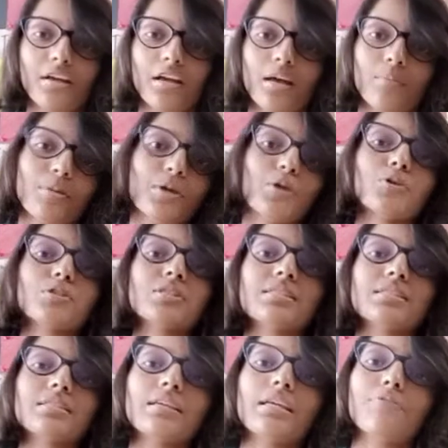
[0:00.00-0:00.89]
because
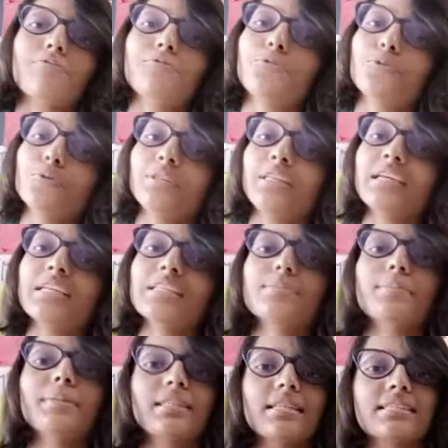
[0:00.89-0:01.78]
if two things
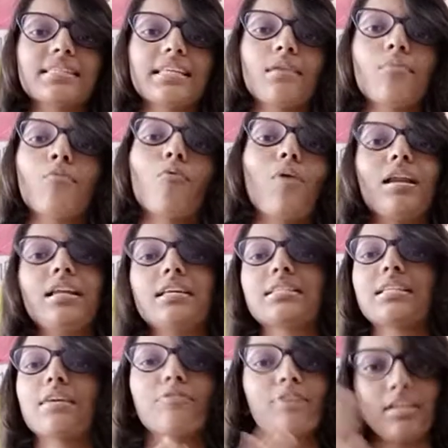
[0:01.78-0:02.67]
mean the same, one is
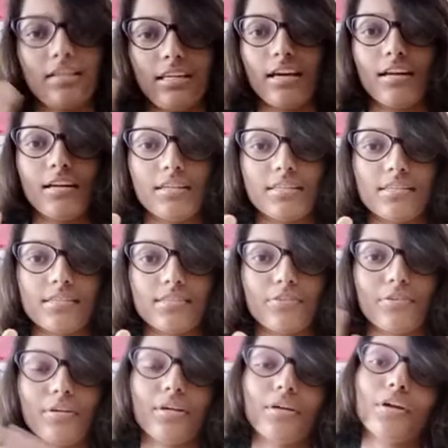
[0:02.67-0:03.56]
definitely
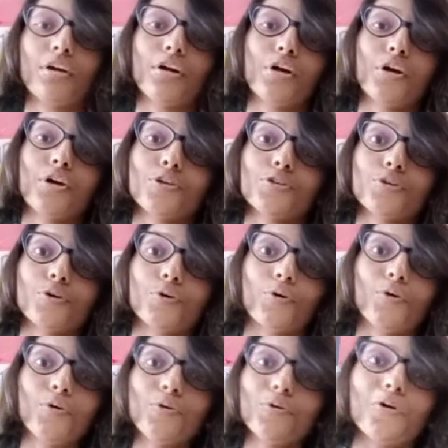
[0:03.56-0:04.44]
unnecessary. So
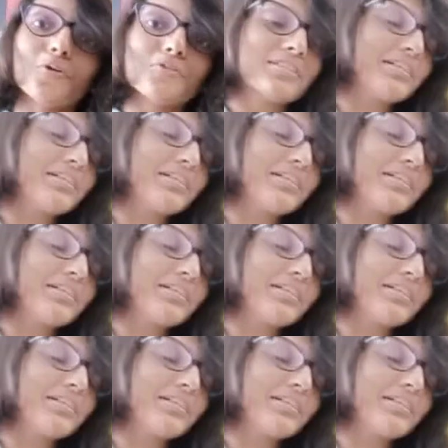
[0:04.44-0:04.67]
who knows the